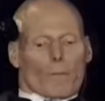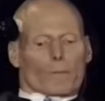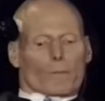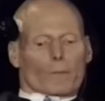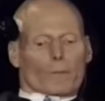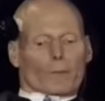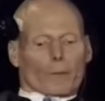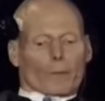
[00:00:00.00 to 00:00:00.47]

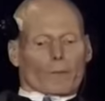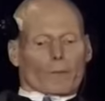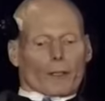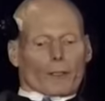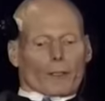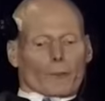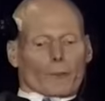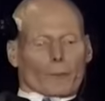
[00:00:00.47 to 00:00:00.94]
you know,
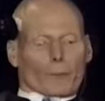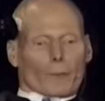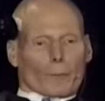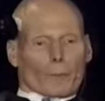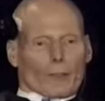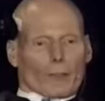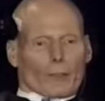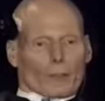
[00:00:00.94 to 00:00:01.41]
fellow human
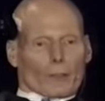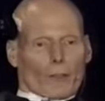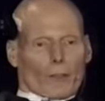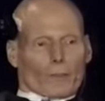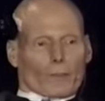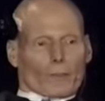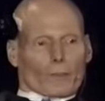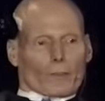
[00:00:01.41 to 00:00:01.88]
beings
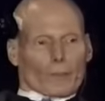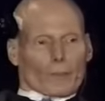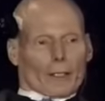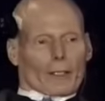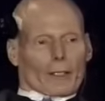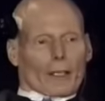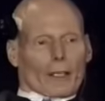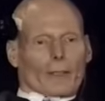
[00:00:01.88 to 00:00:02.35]
suffering from
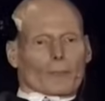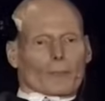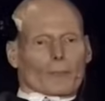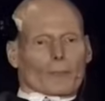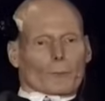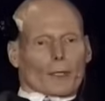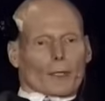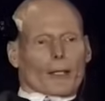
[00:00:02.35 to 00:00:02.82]
ALS
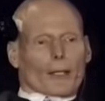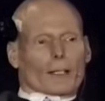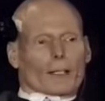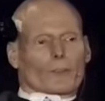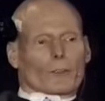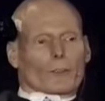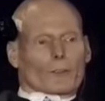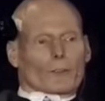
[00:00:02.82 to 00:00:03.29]
or
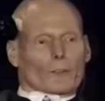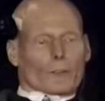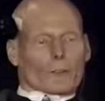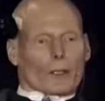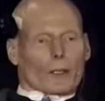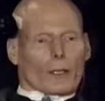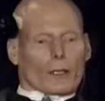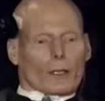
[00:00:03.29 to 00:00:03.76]
paralysis
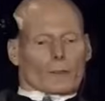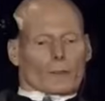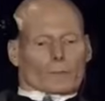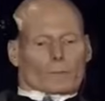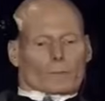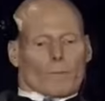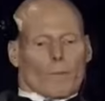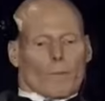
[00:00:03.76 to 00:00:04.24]

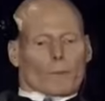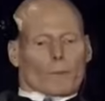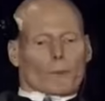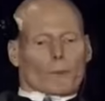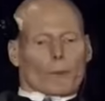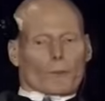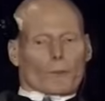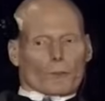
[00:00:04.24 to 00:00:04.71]

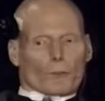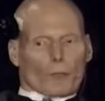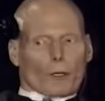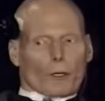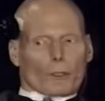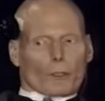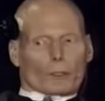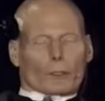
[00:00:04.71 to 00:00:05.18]
or
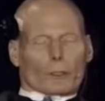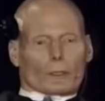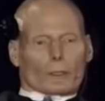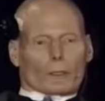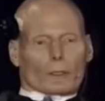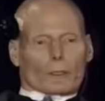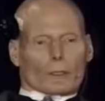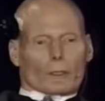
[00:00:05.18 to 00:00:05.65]
stroke
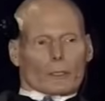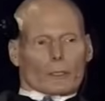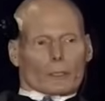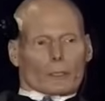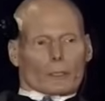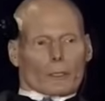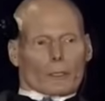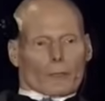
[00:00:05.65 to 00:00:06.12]

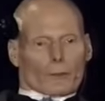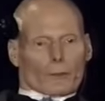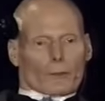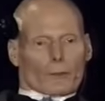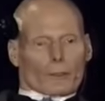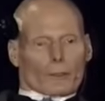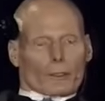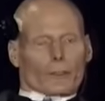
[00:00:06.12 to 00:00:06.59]
and
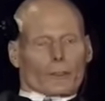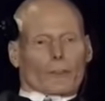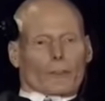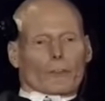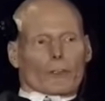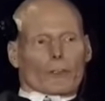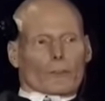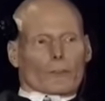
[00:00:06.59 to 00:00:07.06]
other
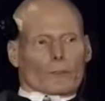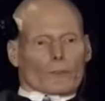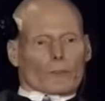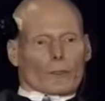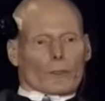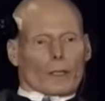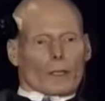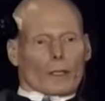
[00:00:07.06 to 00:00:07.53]
conditions,
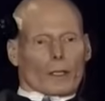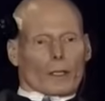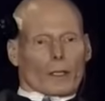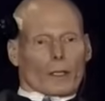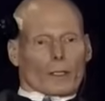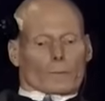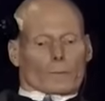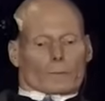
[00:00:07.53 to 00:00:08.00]

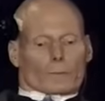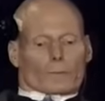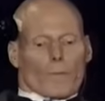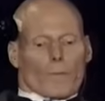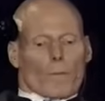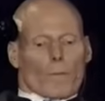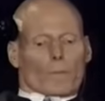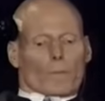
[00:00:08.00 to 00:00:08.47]

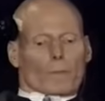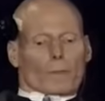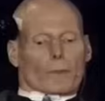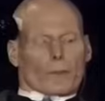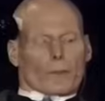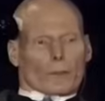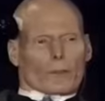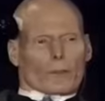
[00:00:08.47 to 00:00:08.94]

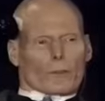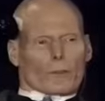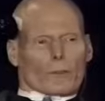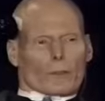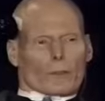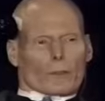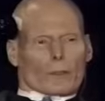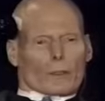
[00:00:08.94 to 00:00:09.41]
then
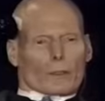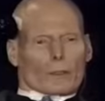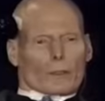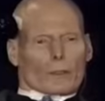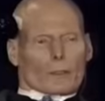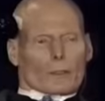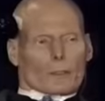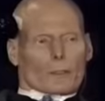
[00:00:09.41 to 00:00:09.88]

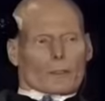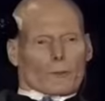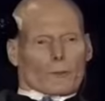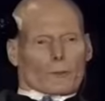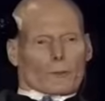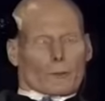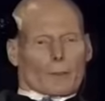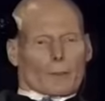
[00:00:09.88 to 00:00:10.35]
you
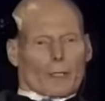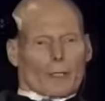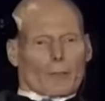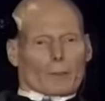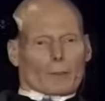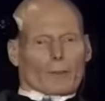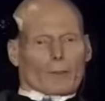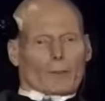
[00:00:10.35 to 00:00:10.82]
know, to be
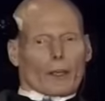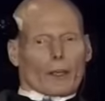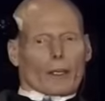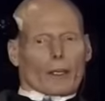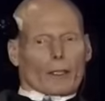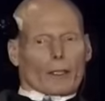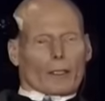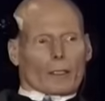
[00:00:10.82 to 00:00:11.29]
able to
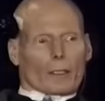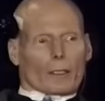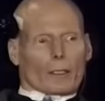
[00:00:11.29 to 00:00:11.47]
say,